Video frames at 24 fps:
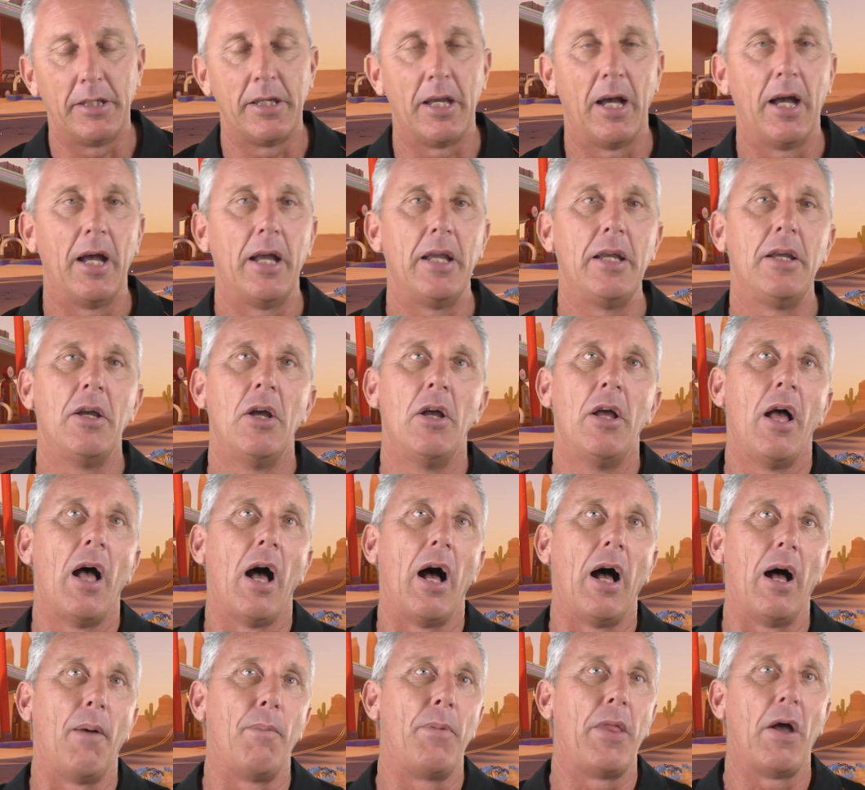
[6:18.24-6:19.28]
Okay,
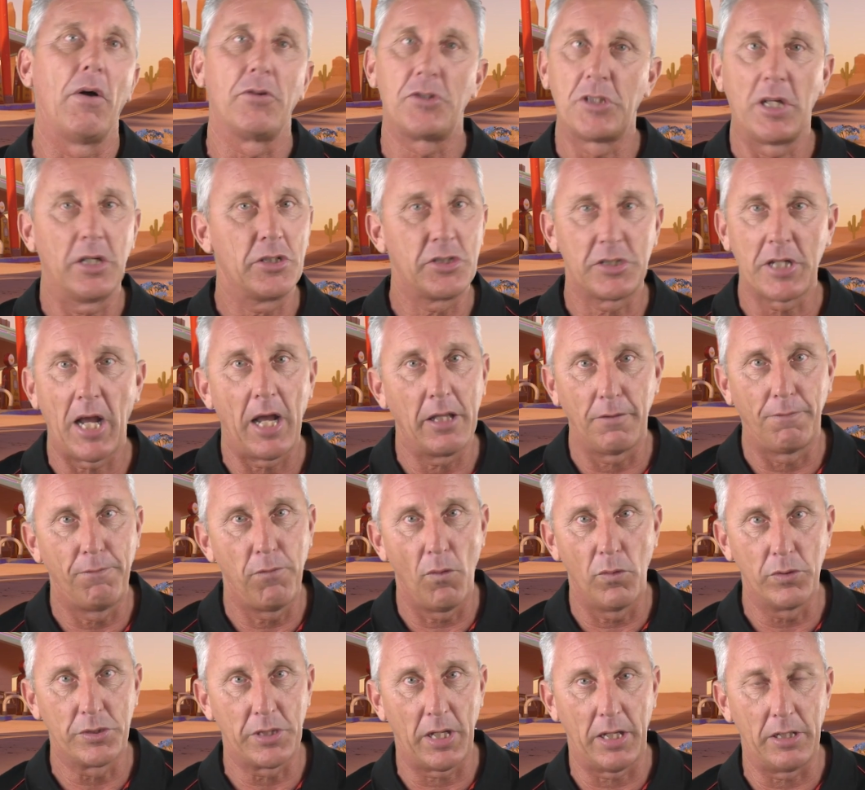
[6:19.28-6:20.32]
they'll just take the
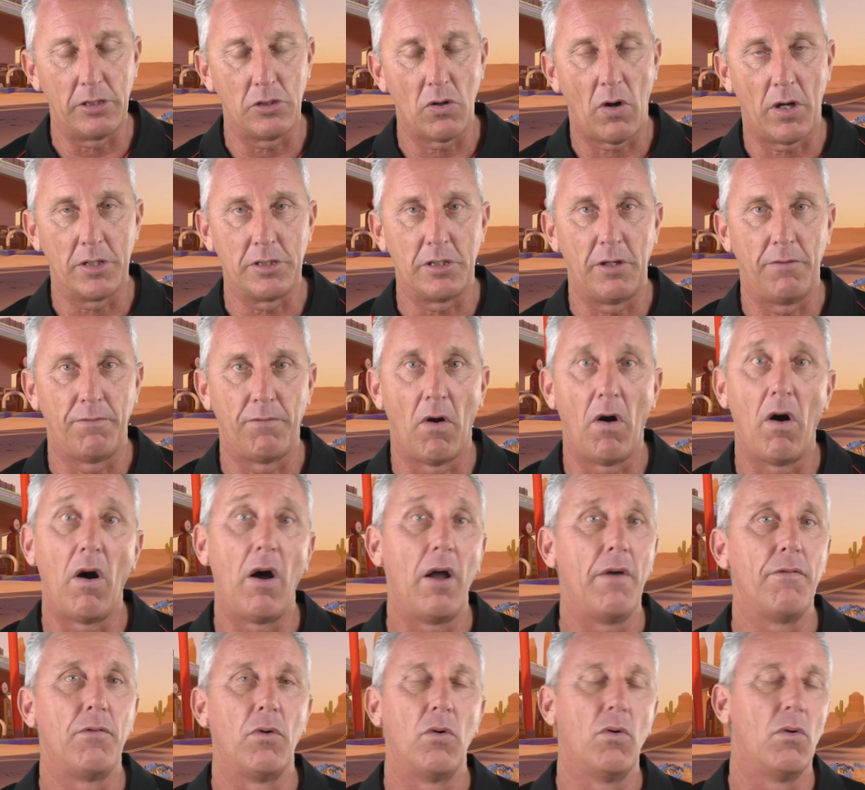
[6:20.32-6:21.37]

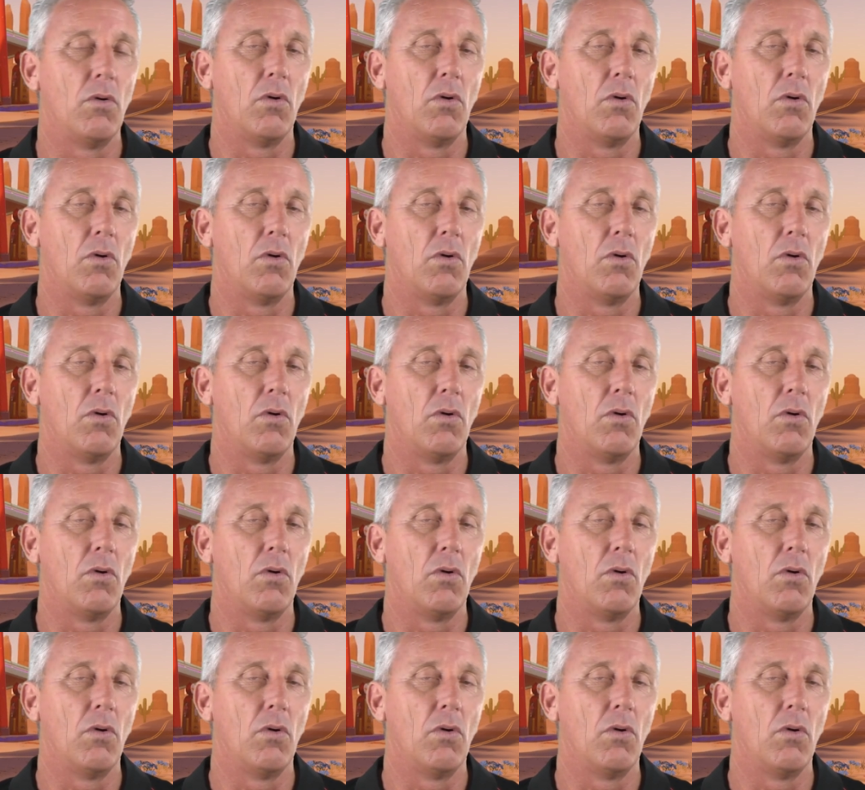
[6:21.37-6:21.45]
$14.95